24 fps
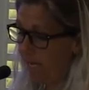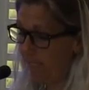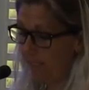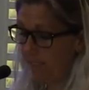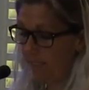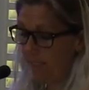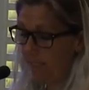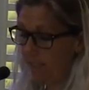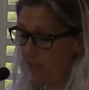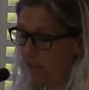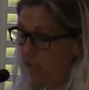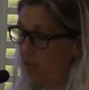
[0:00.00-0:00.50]

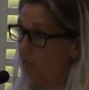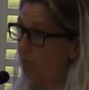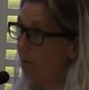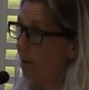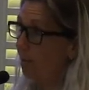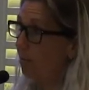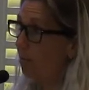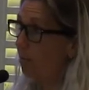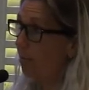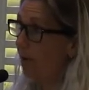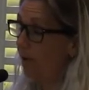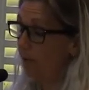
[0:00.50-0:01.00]
access to
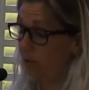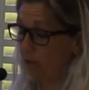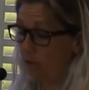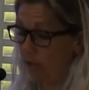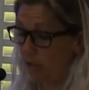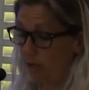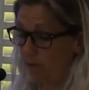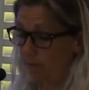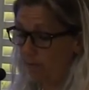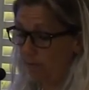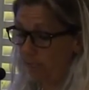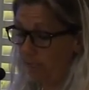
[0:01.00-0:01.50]
wraparound
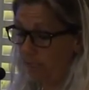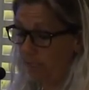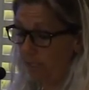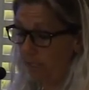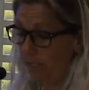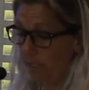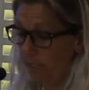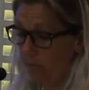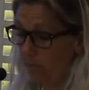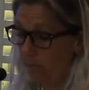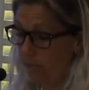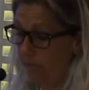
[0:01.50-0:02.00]

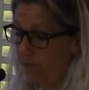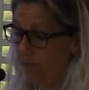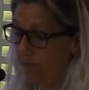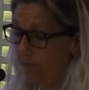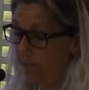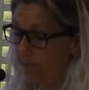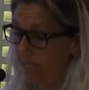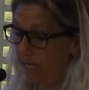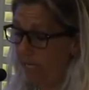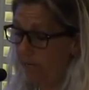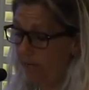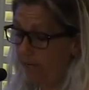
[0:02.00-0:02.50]
services within the
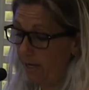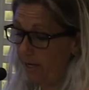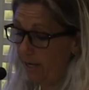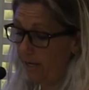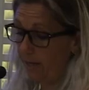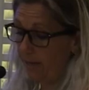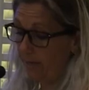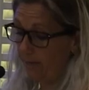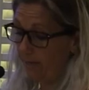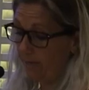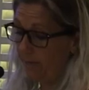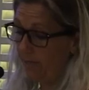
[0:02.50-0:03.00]

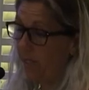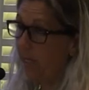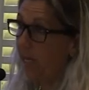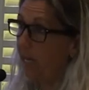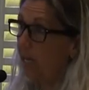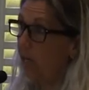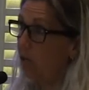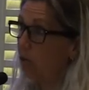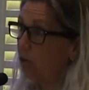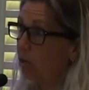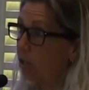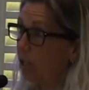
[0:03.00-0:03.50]
centre,
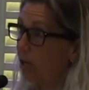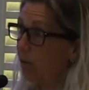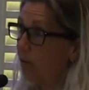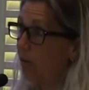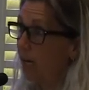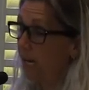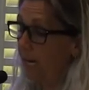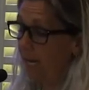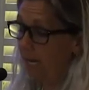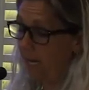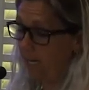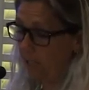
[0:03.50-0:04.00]
and also
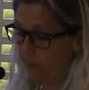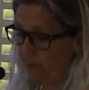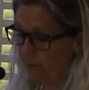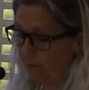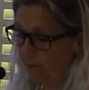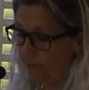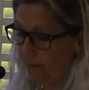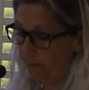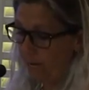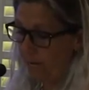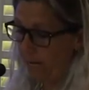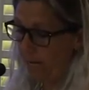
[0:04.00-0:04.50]
allows
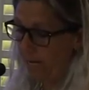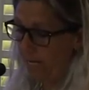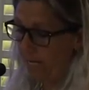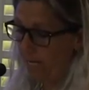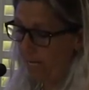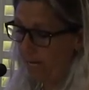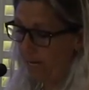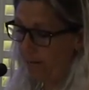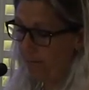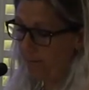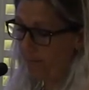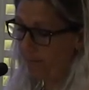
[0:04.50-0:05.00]
for a
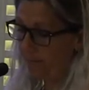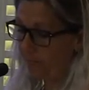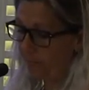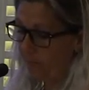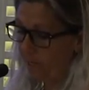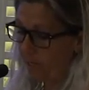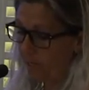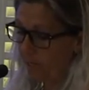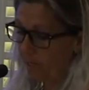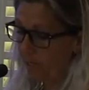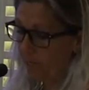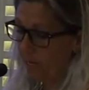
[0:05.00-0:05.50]

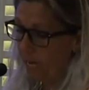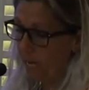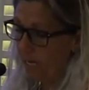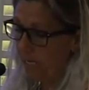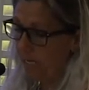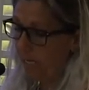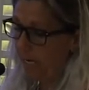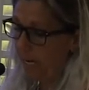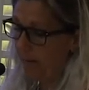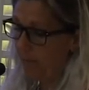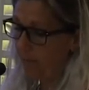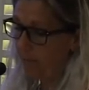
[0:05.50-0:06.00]

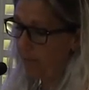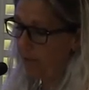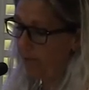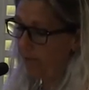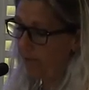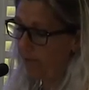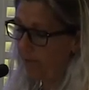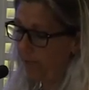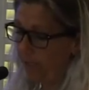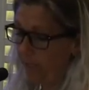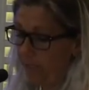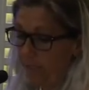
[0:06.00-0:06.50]

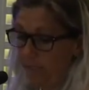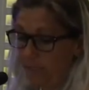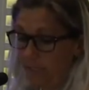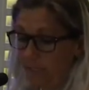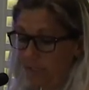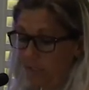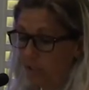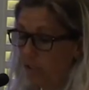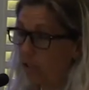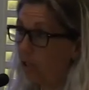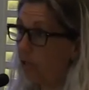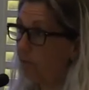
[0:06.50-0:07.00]
collaborative
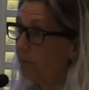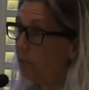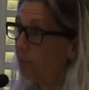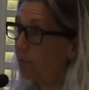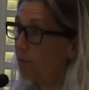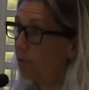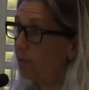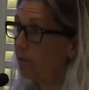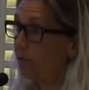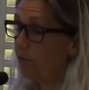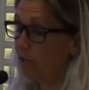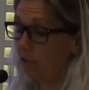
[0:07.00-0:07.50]
holistic service
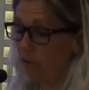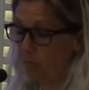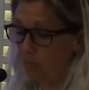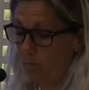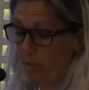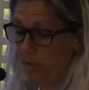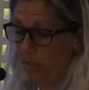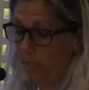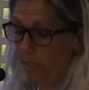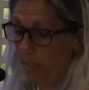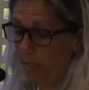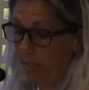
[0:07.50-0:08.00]
provision
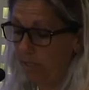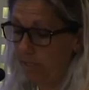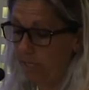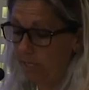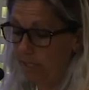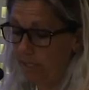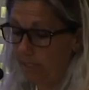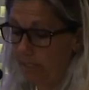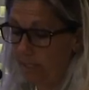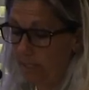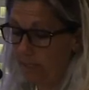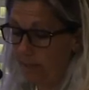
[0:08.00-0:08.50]
within the
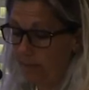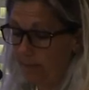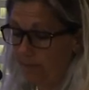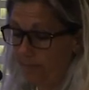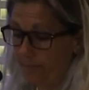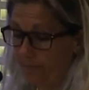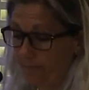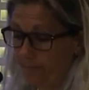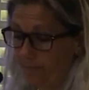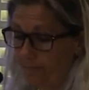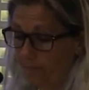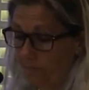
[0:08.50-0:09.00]
centre.
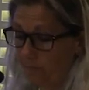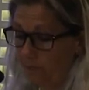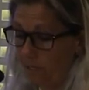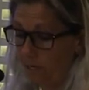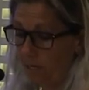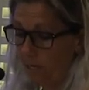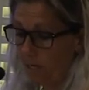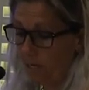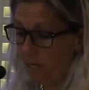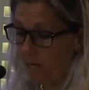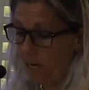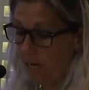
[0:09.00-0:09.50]

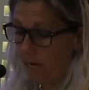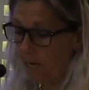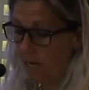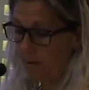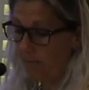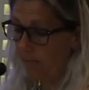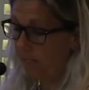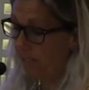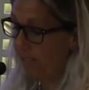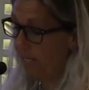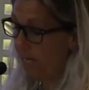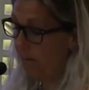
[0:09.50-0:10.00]

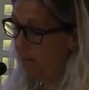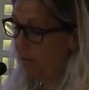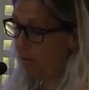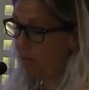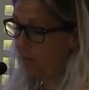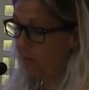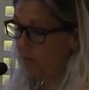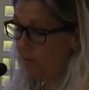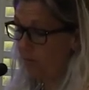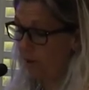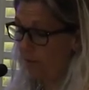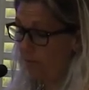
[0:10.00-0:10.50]
Examples
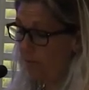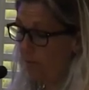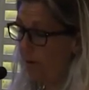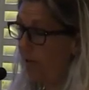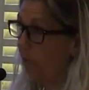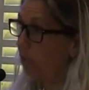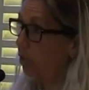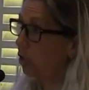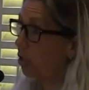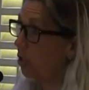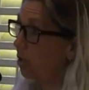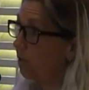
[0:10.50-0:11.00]
of the
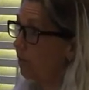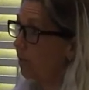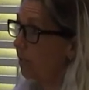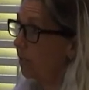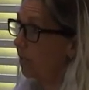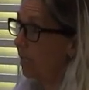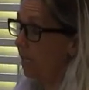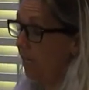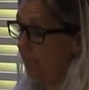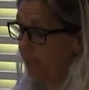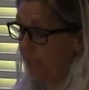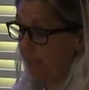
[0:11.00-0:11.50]
wraparound
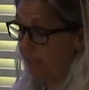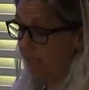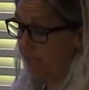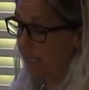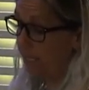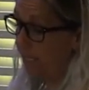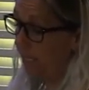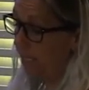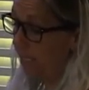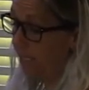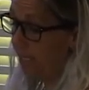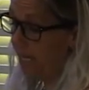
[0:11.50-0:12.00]
services are
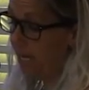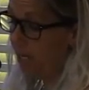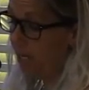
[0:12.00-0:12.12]
Centrelink